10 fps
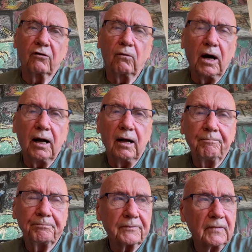for a
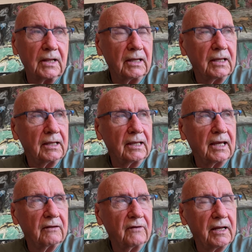while.
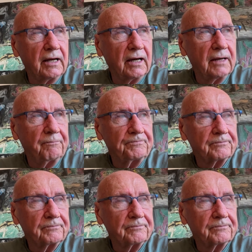And then I